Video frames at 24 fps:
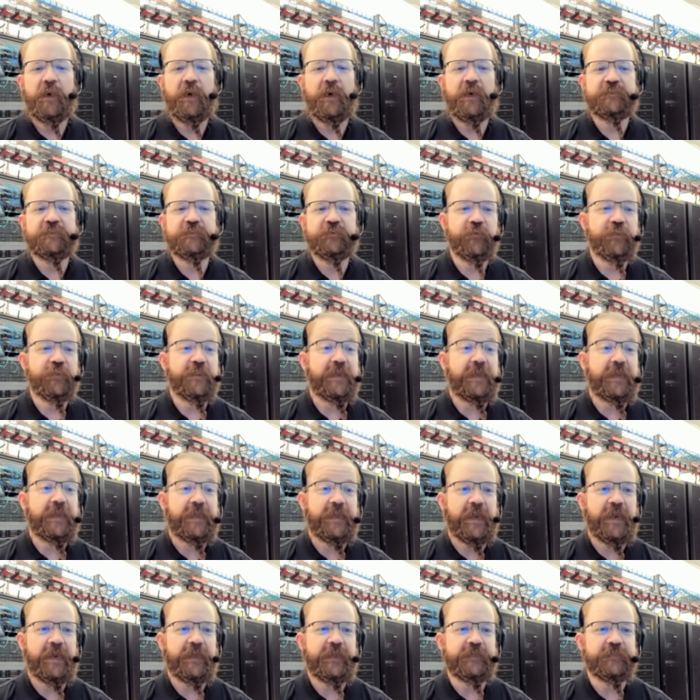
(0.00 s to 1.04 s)
so they
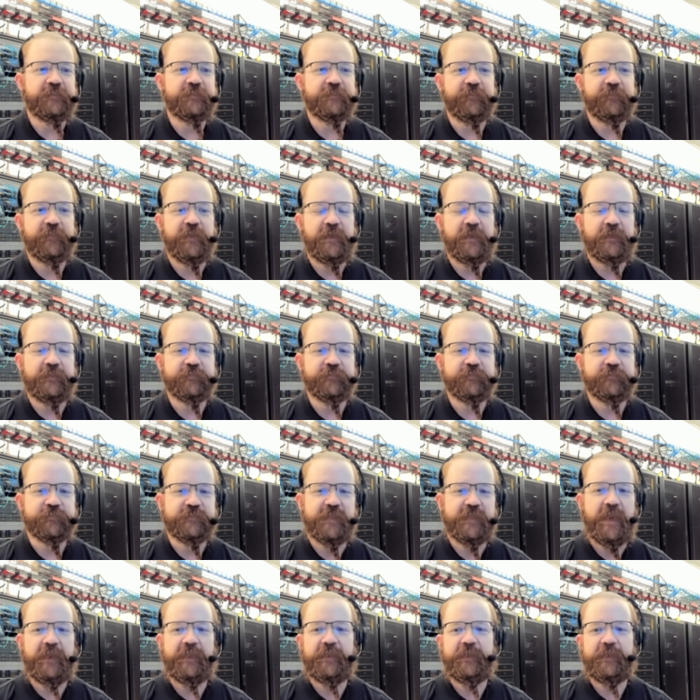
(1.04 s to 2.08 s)
get it, so they
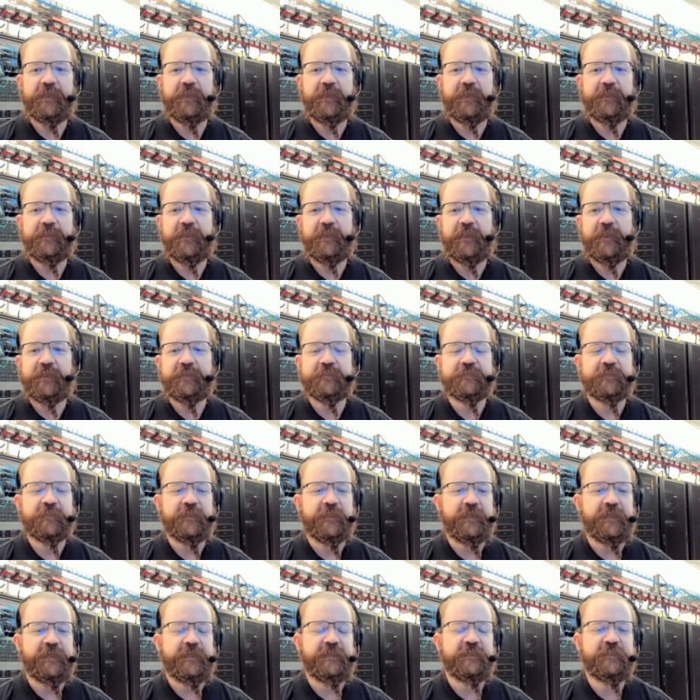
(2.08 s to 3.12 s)
understand it, and then it's an
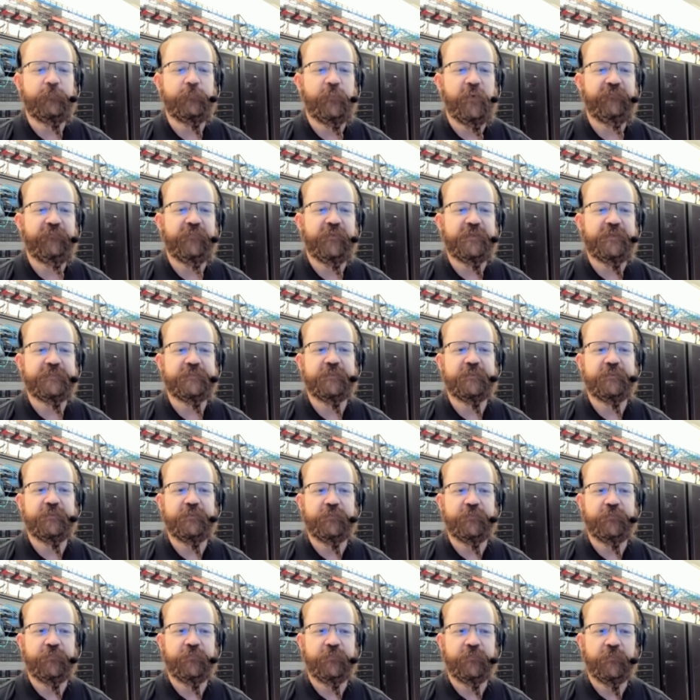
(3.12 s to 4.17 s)
easy pivot
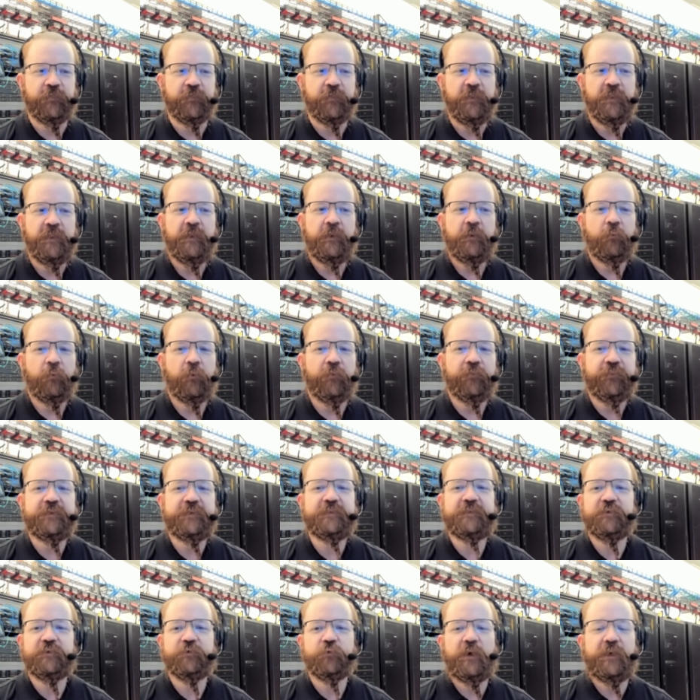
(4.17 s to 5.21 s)
to, well, this
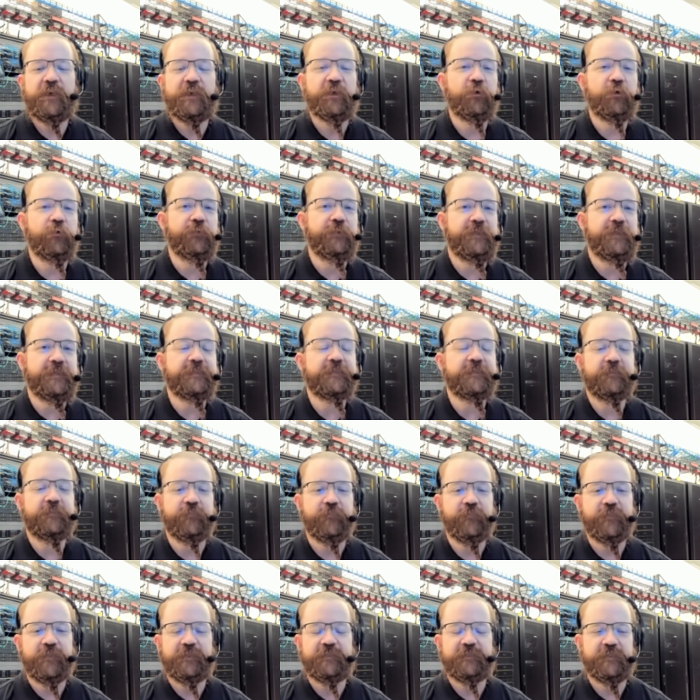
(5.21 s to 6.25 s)
is why you need to do
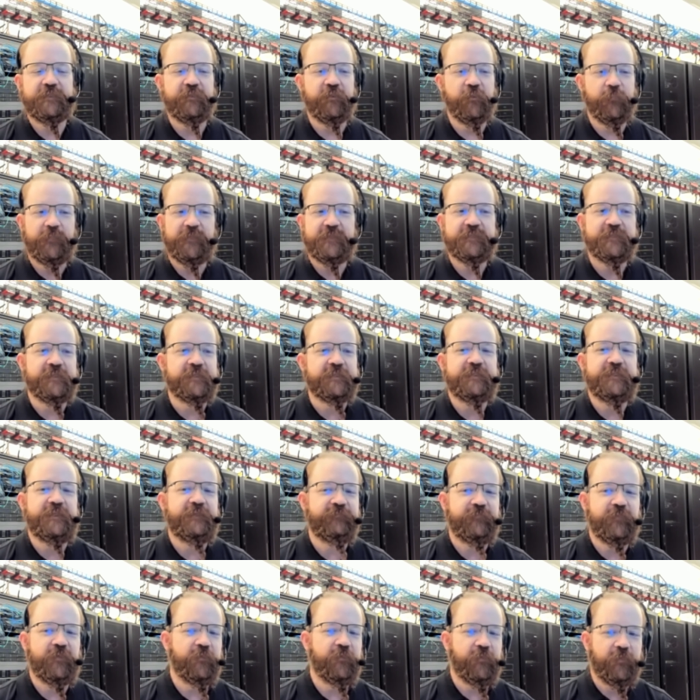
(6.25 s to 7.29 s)
this in your business, even
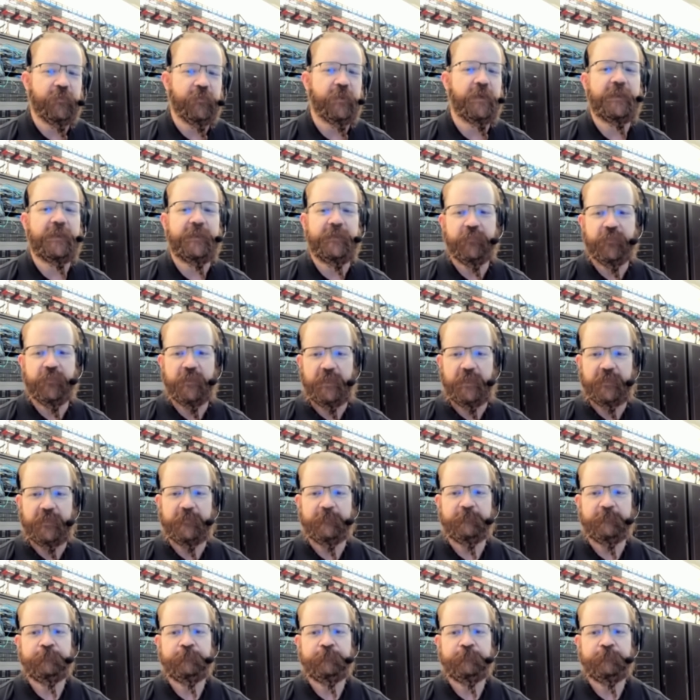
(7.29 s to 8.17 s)
though you're not healthcare.